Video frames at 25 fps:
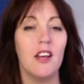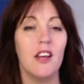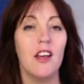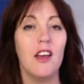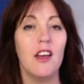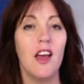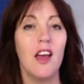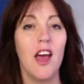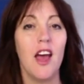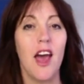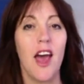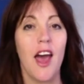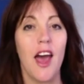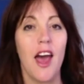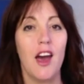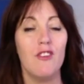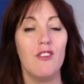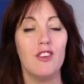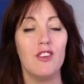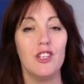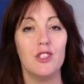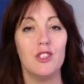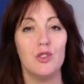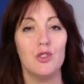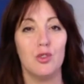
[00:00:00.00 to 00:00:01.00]
have
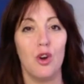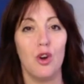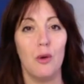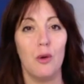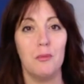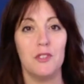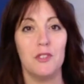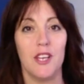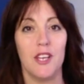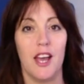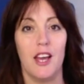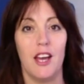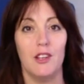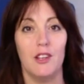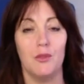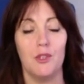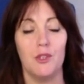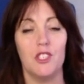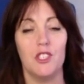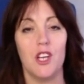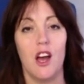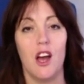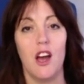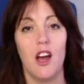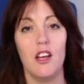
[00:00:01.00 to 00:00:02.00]
a drop down
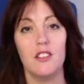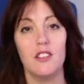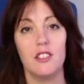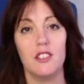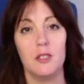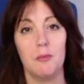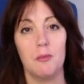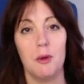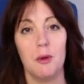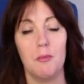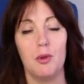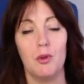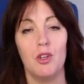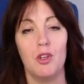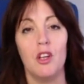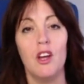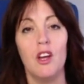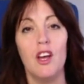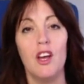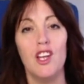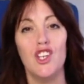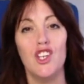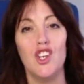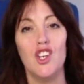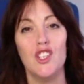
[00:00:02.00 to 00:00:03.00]
which asks people
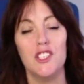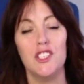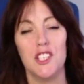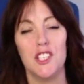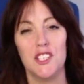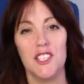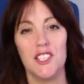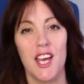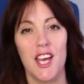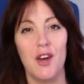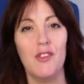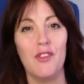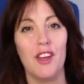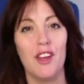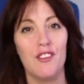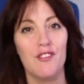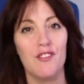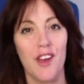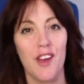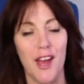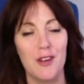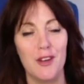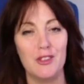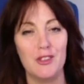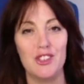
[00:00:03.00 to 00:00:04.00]
not just how they
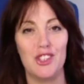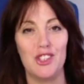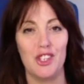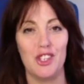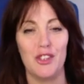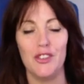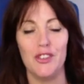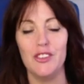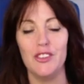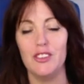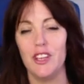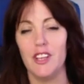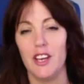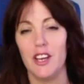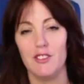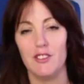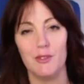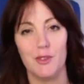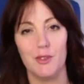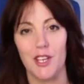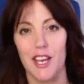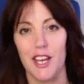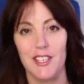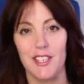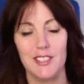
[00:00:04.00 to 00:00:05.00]
found you,
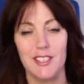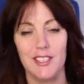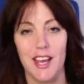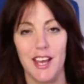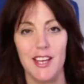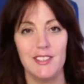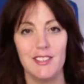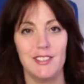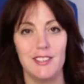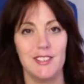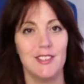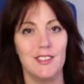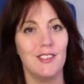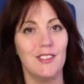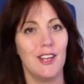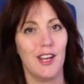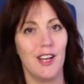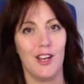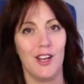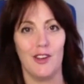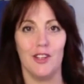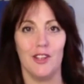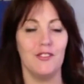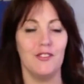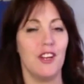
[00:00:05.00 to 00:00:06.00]
everybody has that,
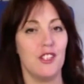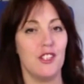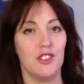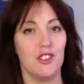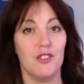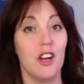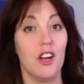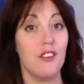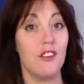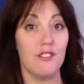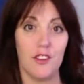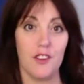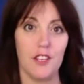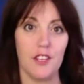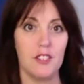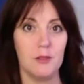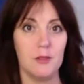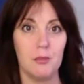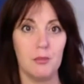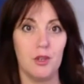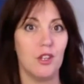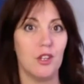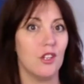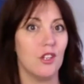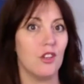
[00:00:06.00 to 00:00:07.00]
I found you via
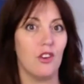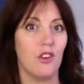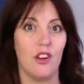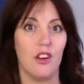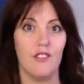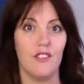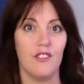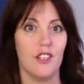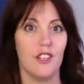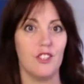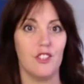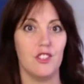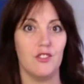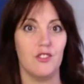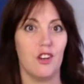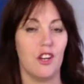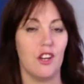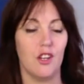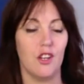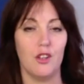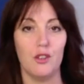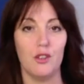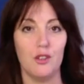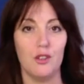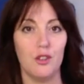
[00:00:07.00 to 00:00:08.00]
Facebook, or I found you via
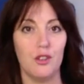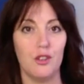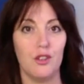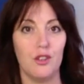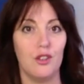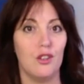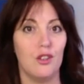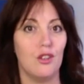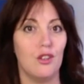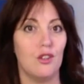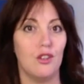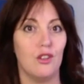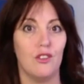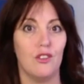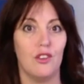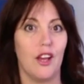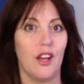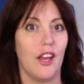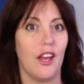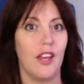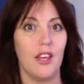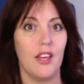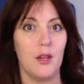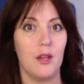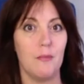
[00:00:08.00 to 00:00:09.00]
Google or via
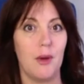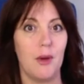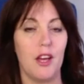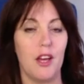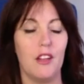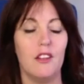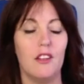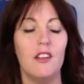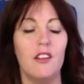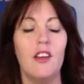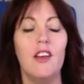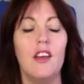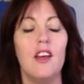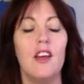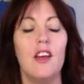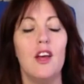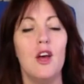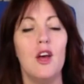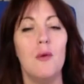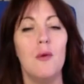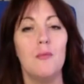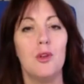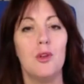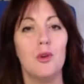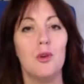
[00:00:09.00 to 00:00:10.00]
email,
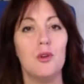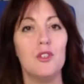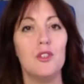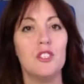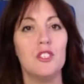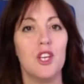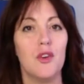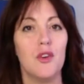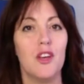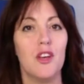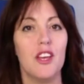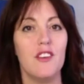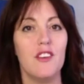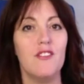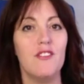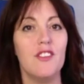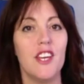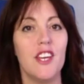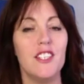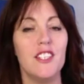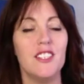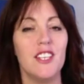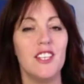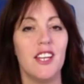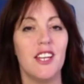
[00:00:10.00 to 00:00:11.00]
but also if they
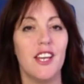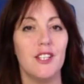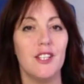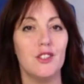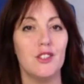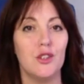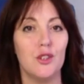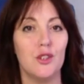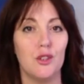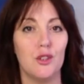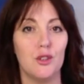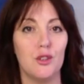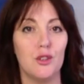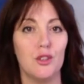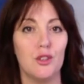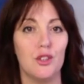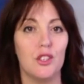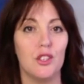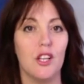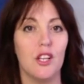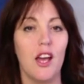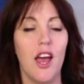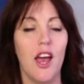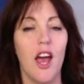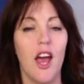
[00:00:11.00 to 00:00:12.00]
select
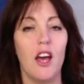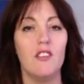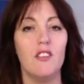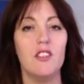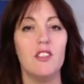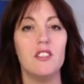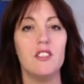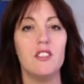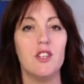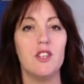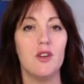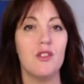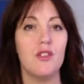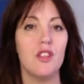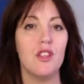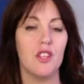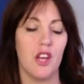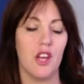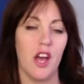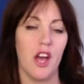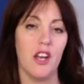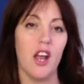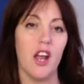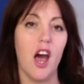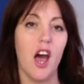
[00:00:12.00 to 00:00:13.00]
Google, have it so that
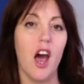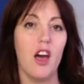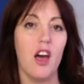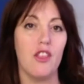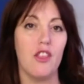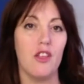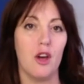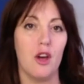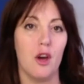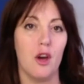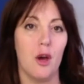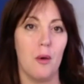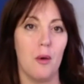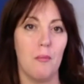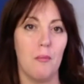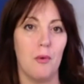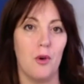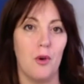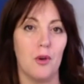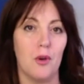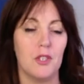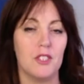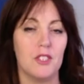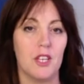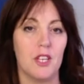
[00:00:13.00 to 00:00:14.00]
an other
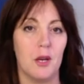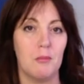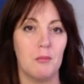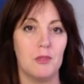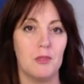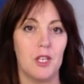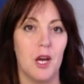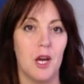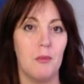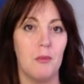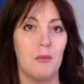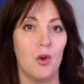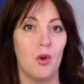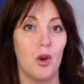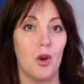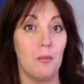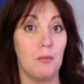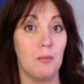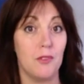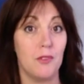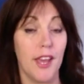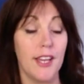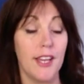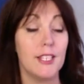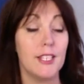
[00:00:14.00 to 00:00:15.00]
box comes up, or a
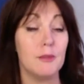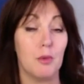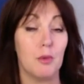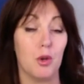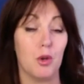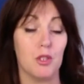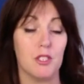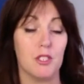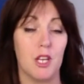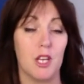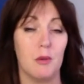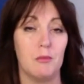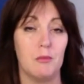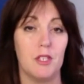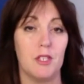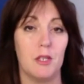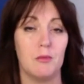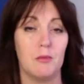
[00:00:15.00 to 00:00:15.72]
text box comes up,